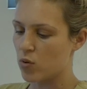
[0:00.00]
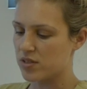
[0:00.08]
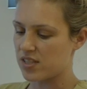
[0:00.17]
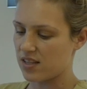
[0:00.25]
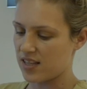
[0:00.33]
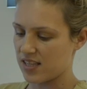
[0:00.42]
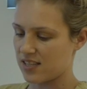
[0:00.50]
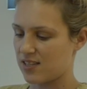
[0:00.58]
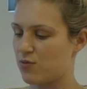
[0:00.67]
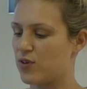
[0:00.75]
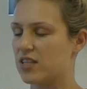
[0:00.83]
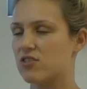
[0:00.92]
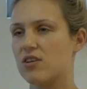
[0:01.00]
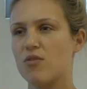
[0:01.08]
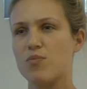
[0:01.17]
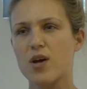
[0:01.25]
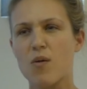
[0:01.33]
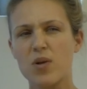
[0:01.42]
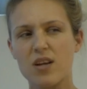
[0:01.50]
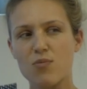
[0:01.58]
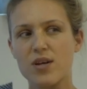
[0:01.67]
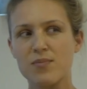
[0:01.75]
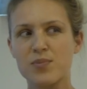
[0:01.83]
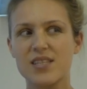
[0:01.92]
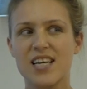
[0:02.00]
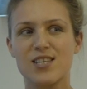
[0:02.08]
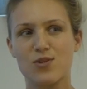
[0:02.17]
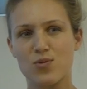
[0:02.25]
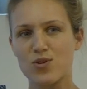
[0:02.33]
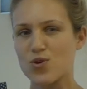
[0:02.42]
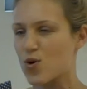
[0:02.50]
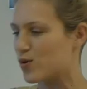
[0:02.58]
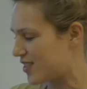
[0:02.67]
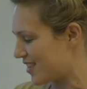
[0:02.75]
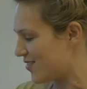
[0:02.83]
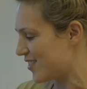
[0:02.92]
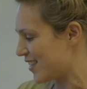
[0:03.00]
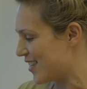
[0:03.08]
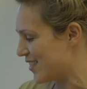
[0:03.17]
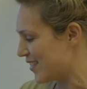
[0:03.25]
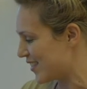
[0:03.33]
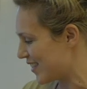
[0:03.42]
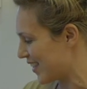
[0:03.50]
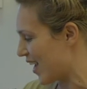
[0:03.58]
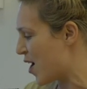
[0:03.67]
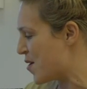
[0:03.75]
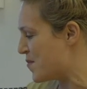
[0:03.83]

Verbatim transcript: I wanted this to feature, and I've become a little bit obsessed with dots ever since.